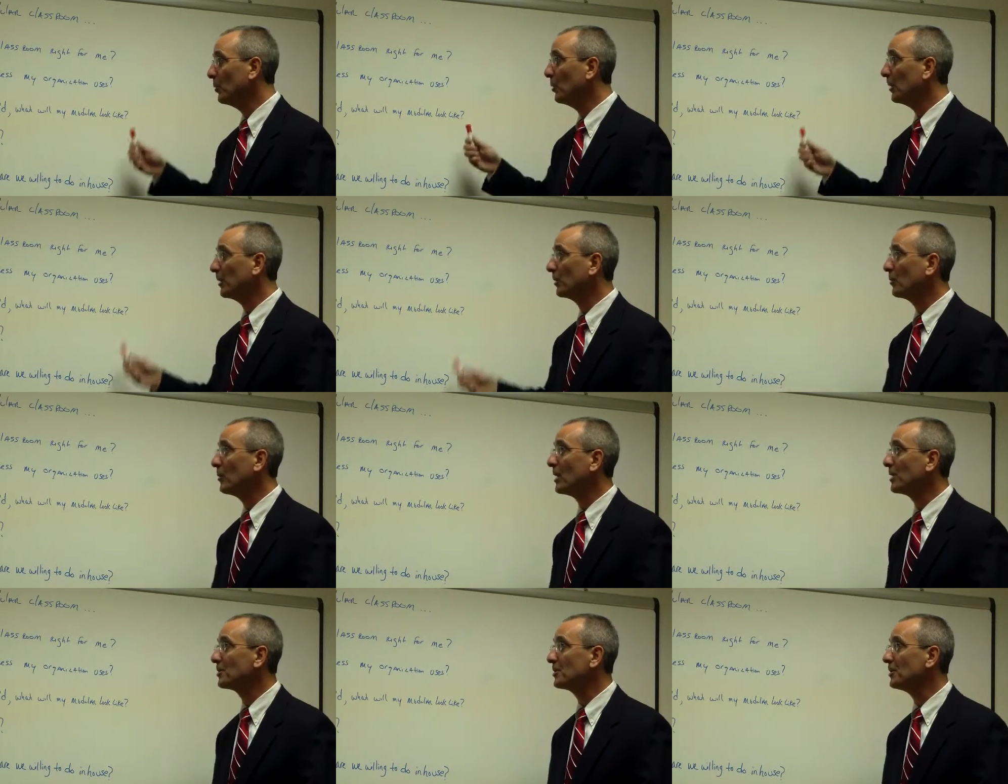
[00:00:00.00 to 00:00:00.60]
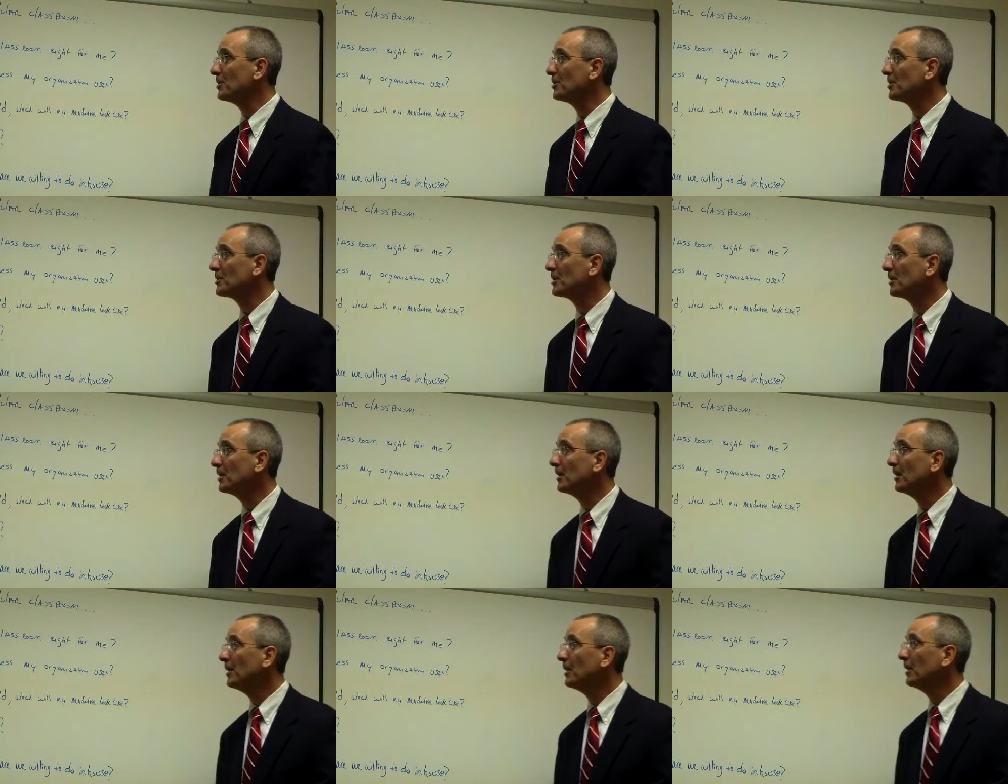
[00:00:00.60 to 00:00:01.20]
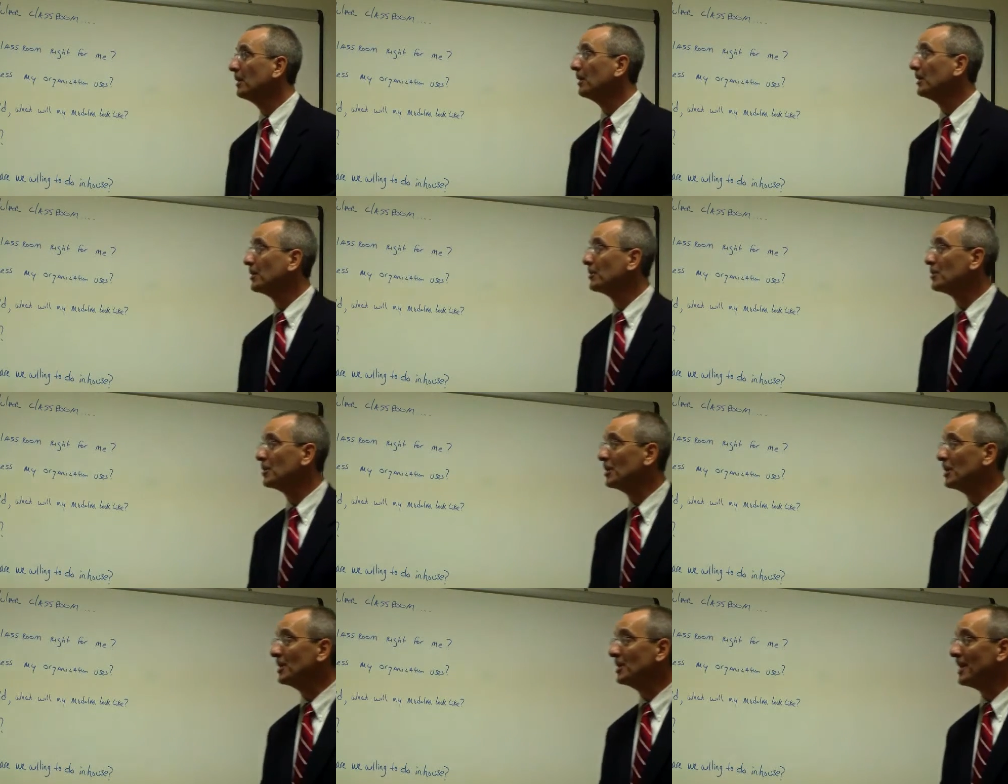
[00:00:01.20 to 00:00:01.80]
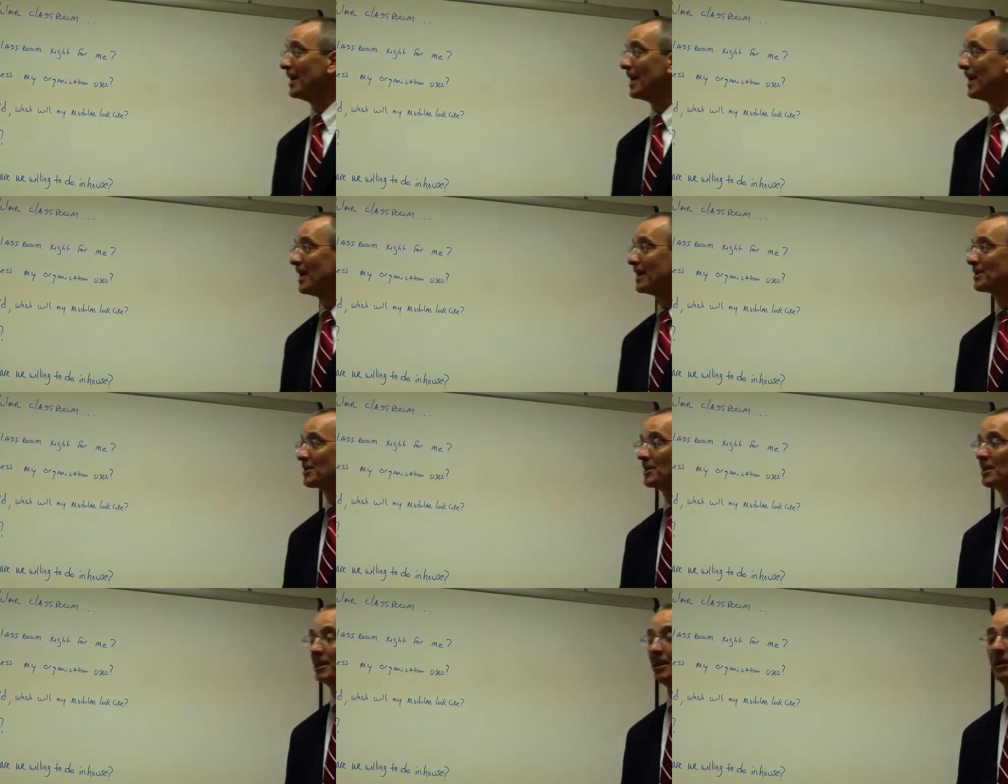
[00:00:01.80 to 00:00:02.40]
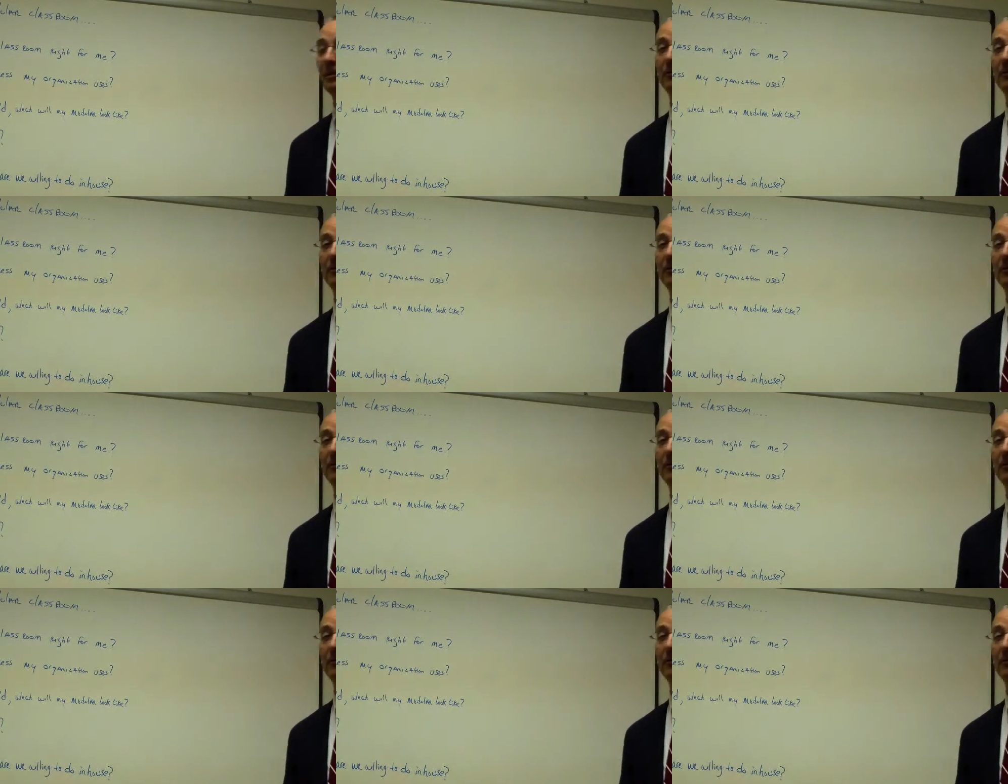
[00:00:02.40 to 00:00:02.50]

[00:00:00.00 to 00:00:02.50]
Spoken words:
important questions that you need to ask.